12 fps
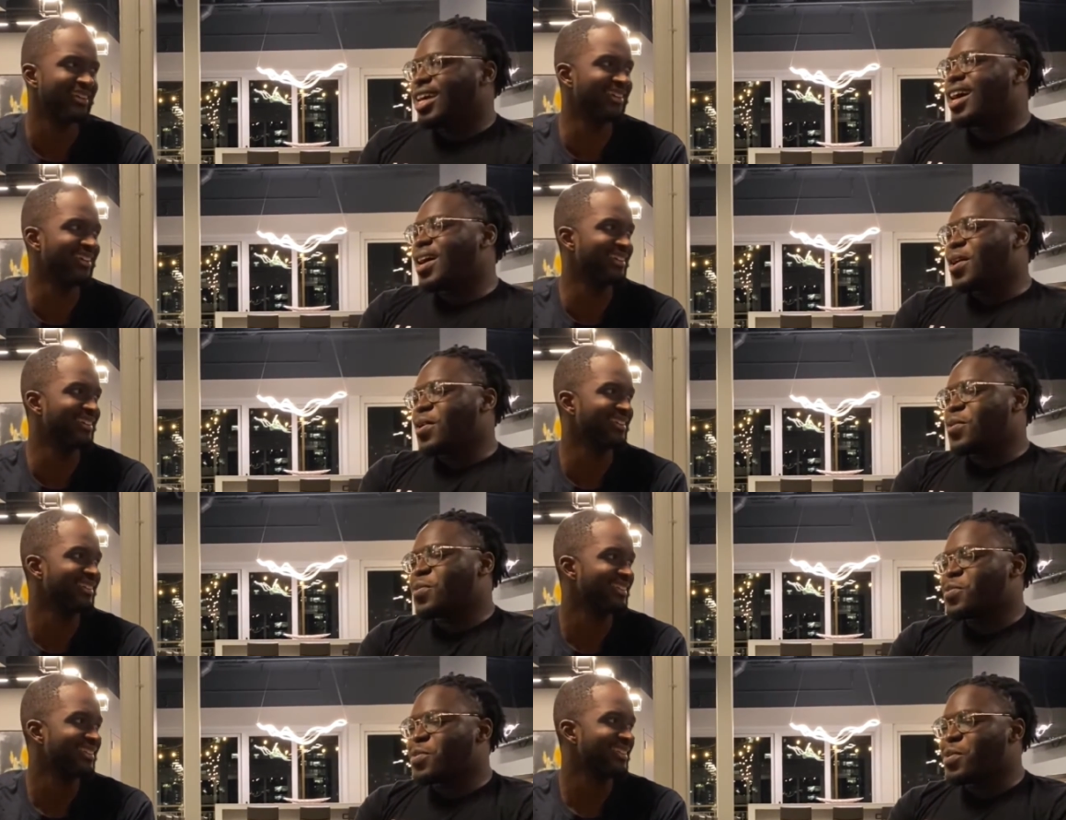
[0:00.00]

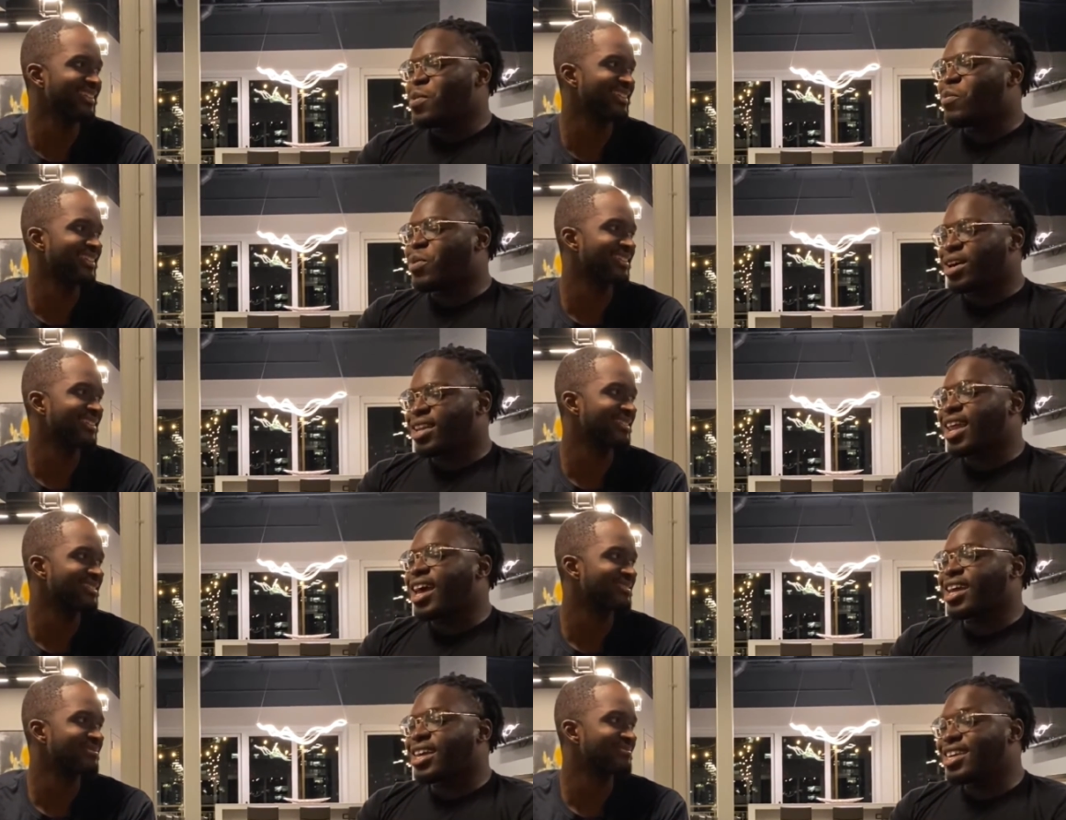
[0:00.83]
Speaker 1: um, but
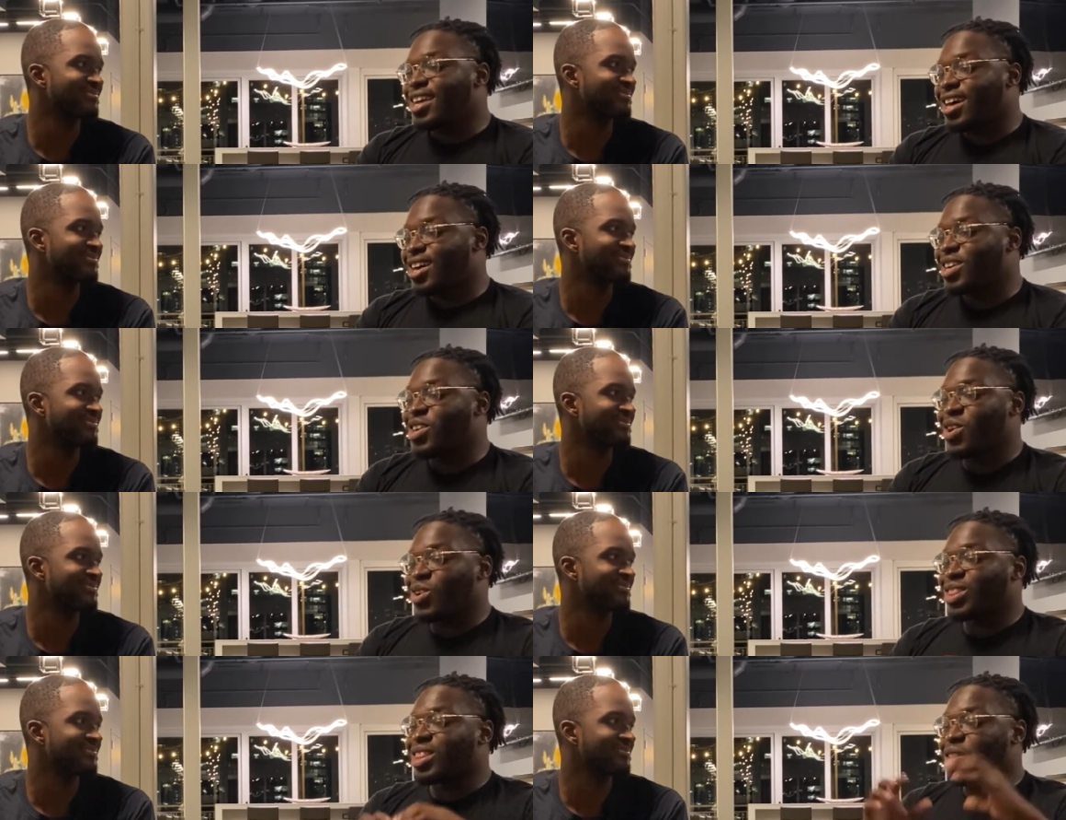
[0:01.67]
like yeah, you
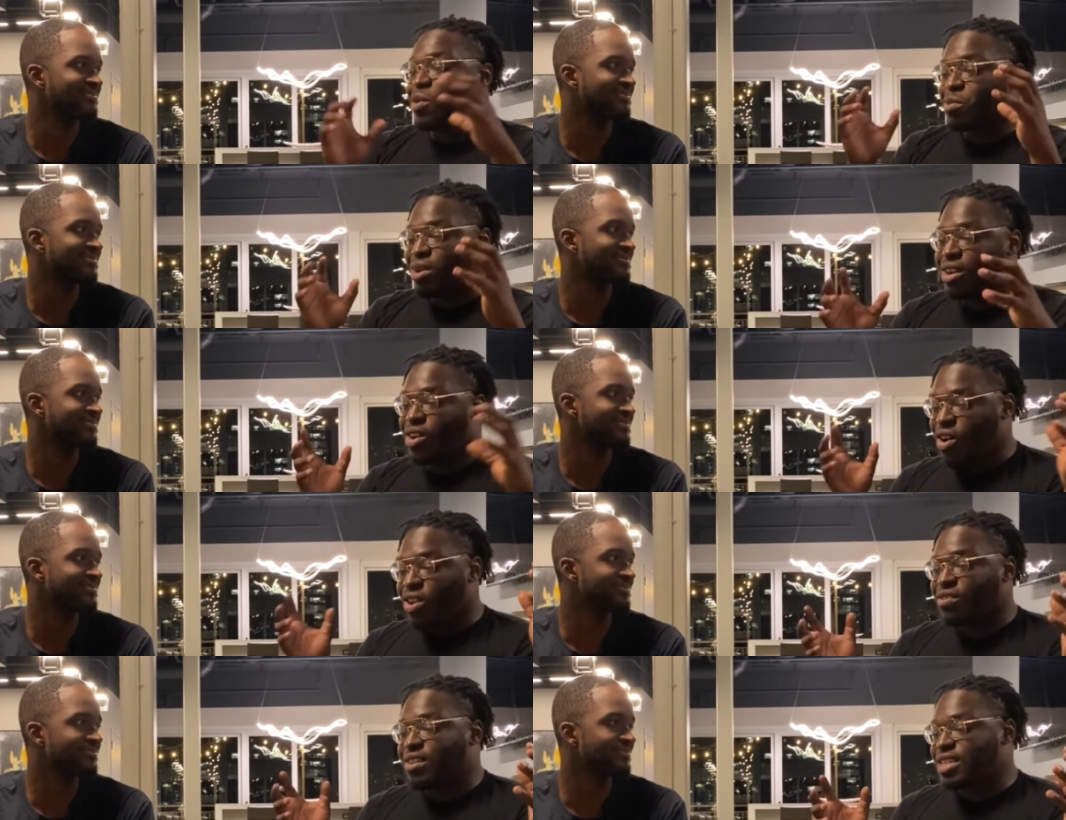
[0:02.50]
know, there being
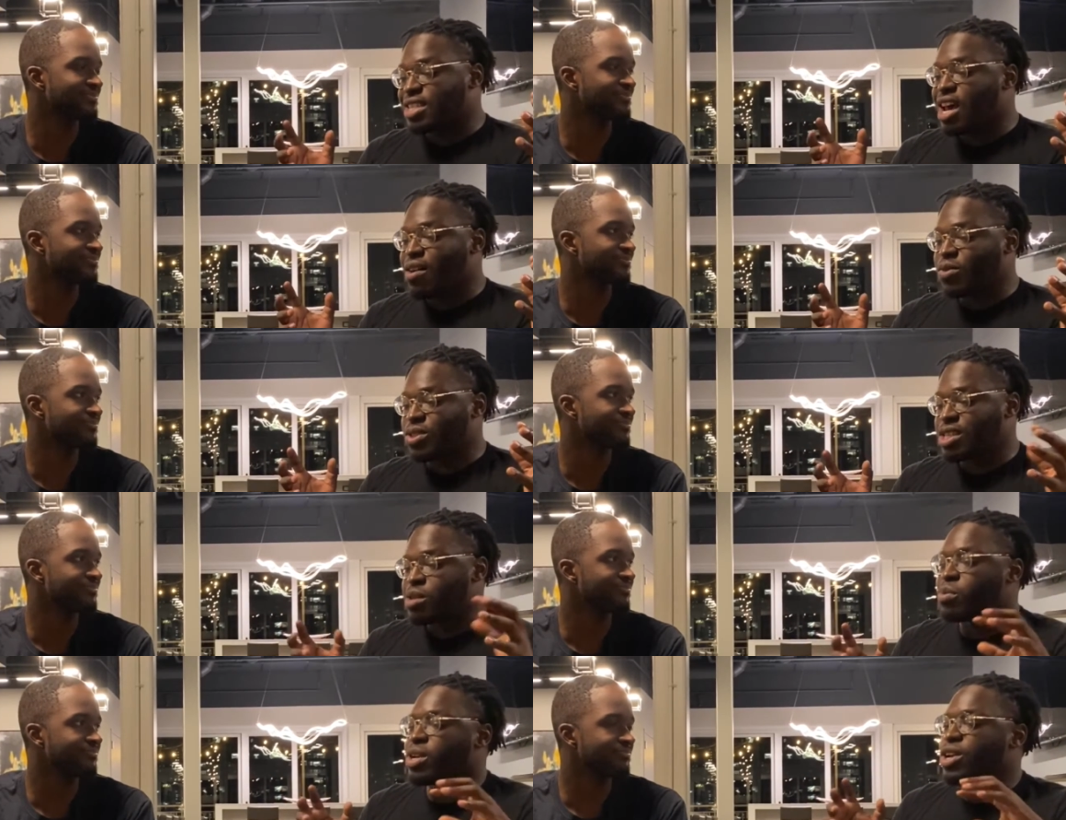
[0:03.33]
all of this
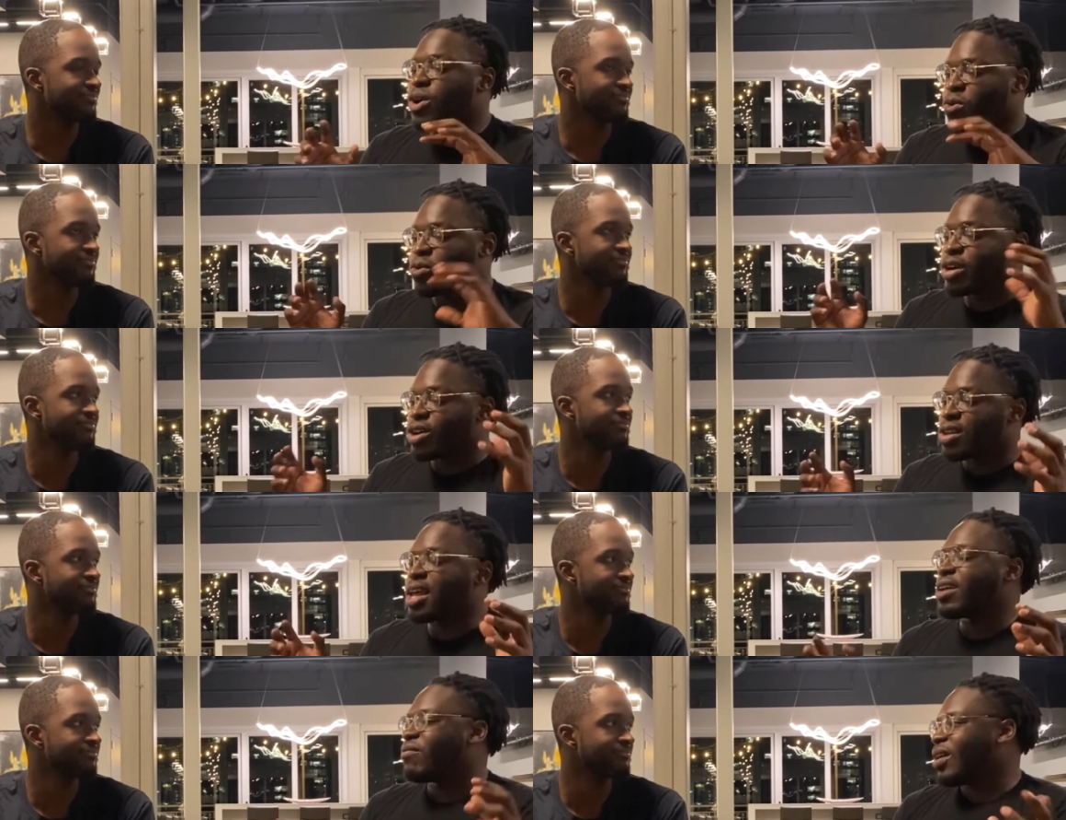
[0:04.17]
novelty, but no real
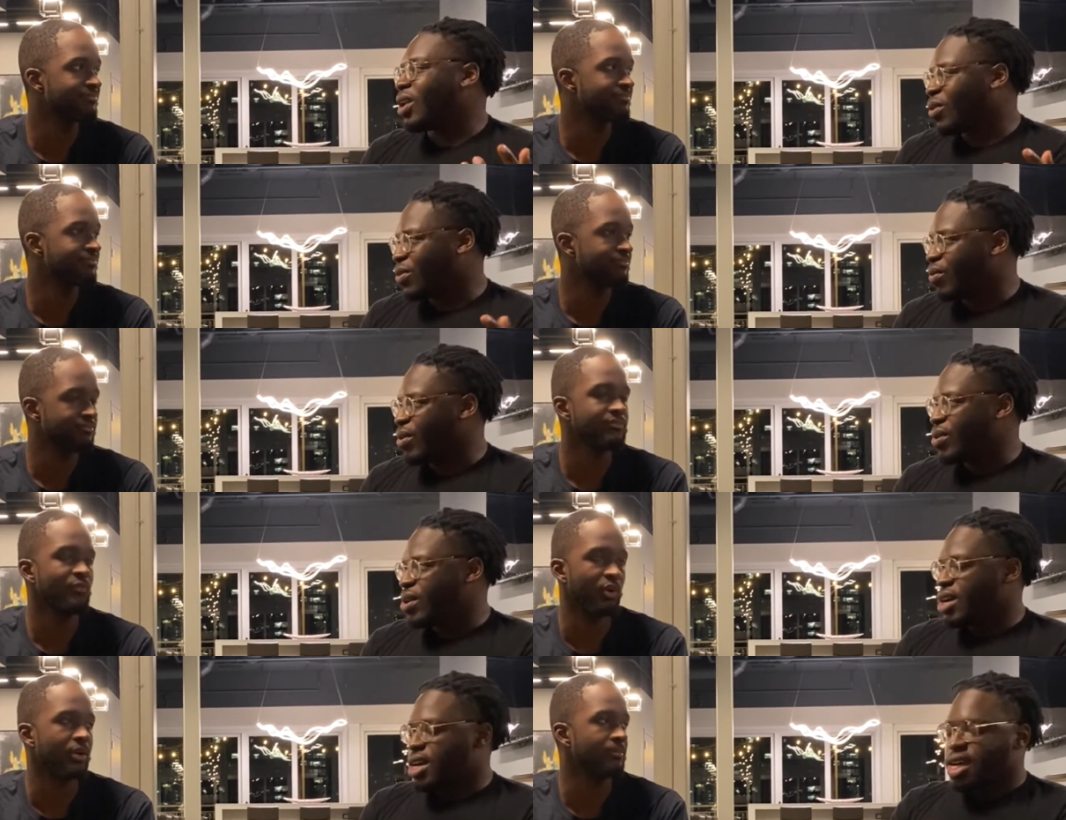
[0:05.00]
like follow through.
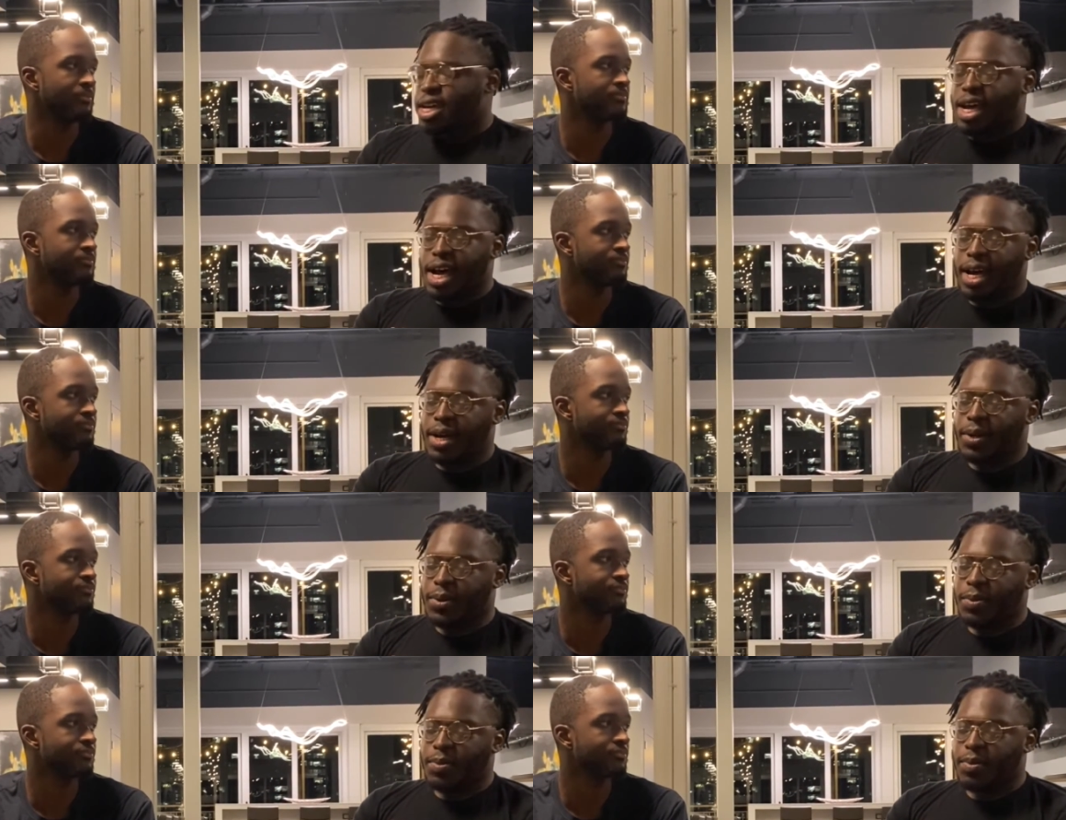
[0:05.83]

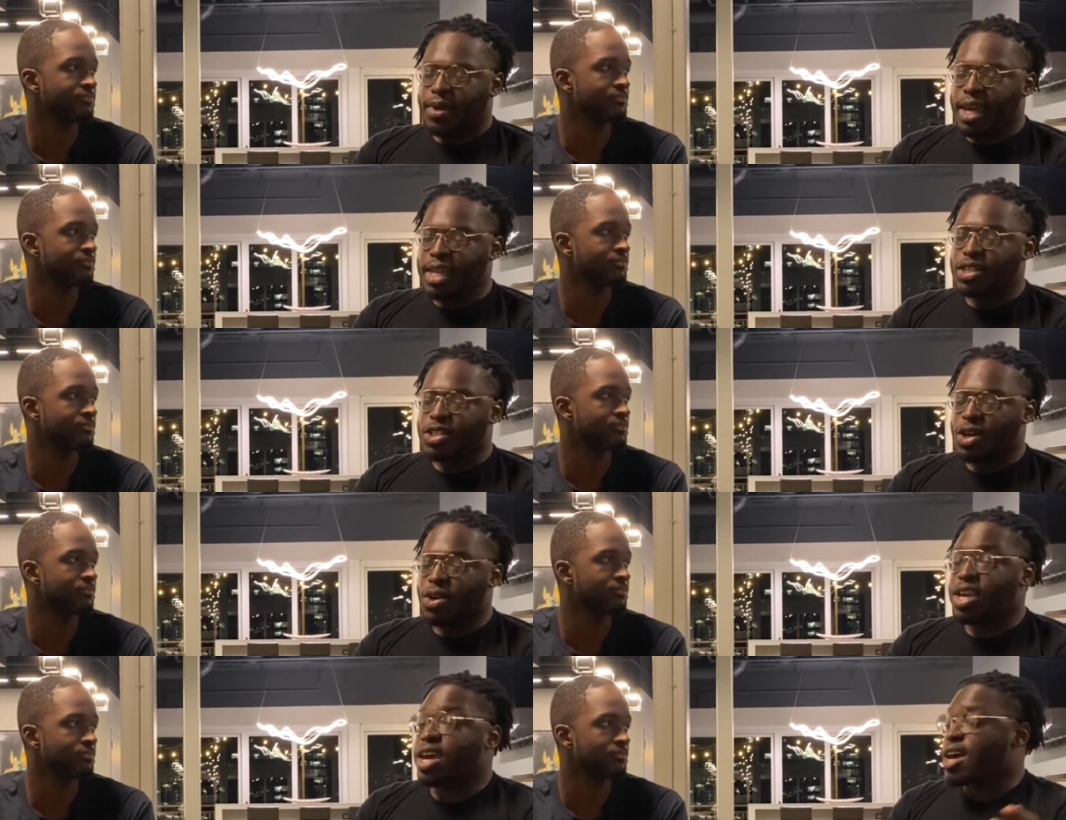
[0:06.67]
Um, and
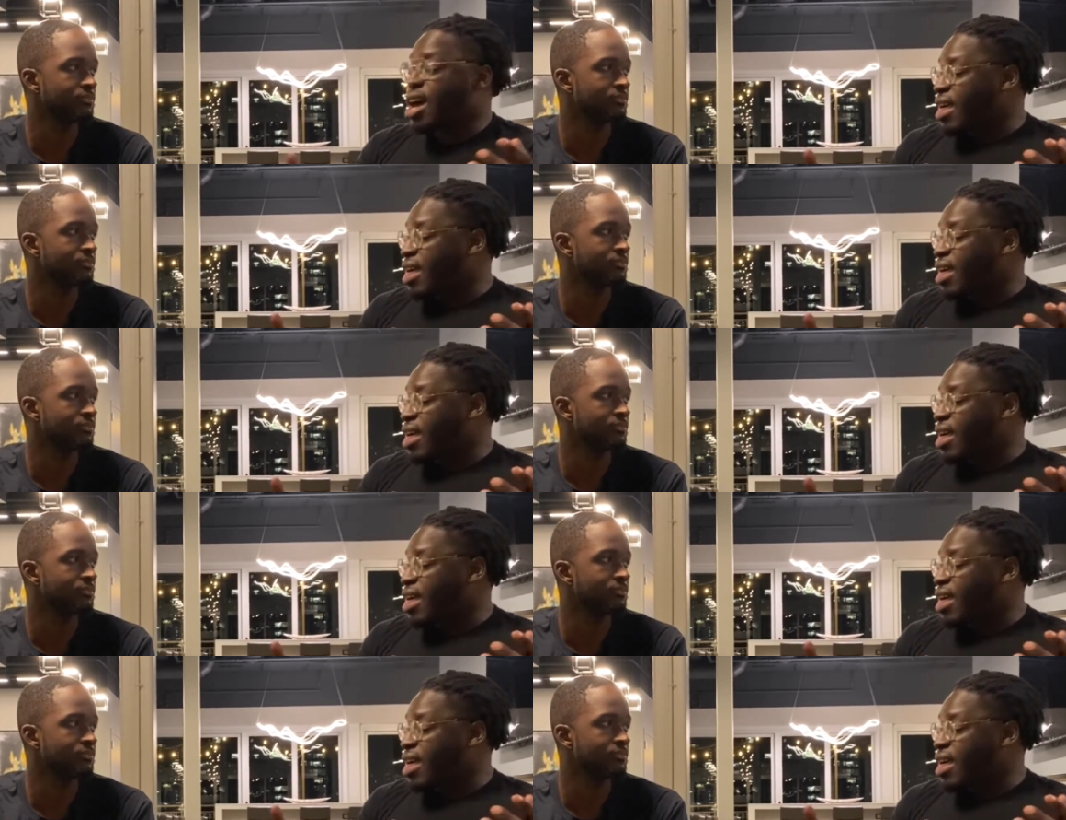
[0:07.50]
so yeah,